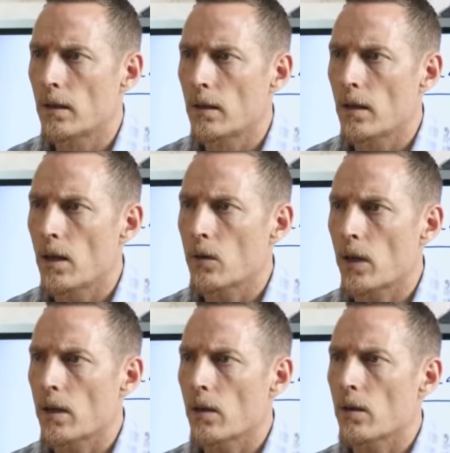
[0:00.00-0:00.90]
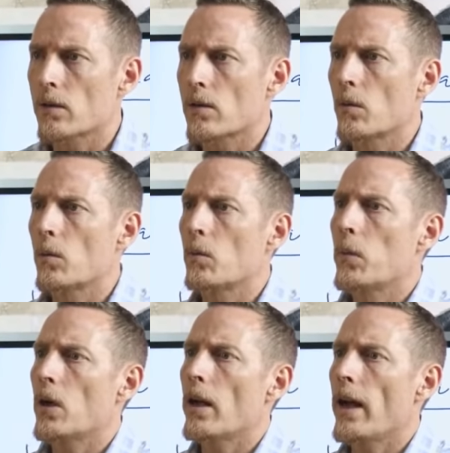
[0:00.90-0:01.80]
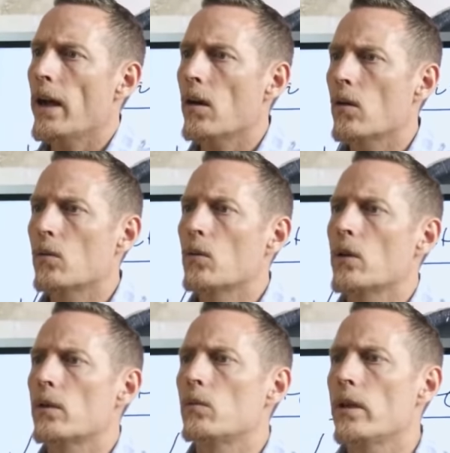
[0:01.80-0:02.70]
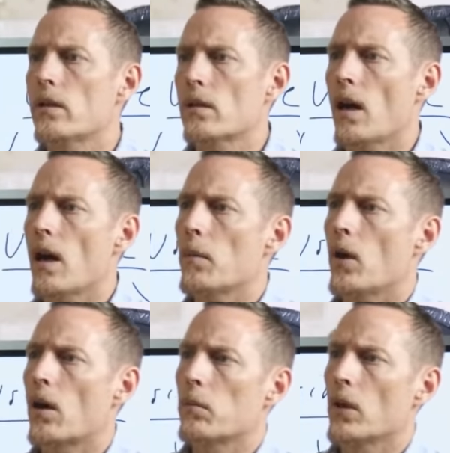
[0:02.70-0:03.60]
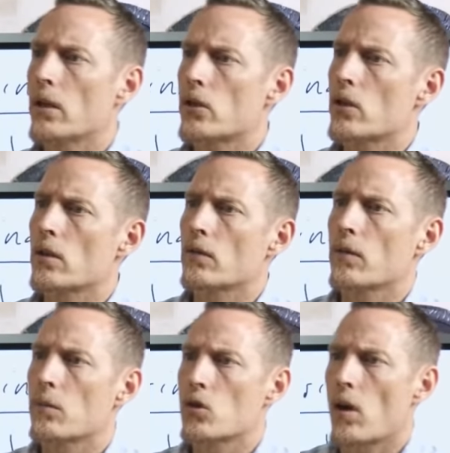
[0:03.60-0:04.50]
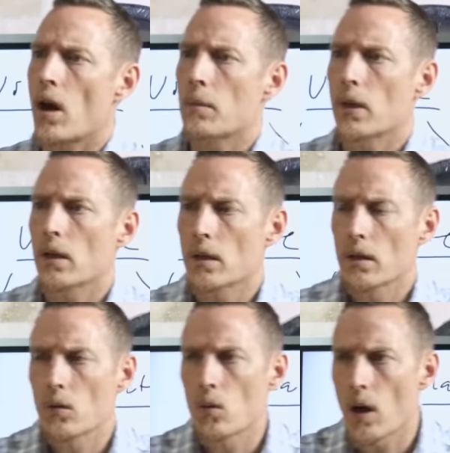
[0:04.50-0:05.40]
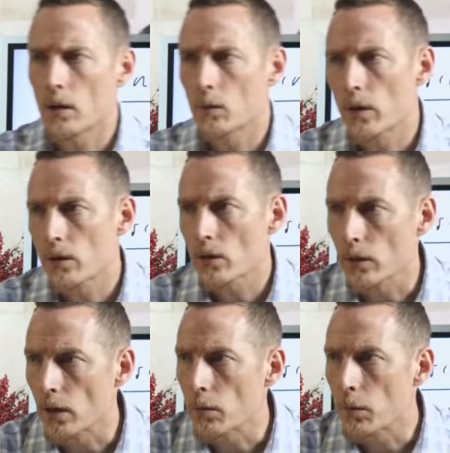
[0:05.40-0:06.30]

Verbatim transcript: Okay, there it is. So, but how would we stop our blood sugar from dropping while we sleep?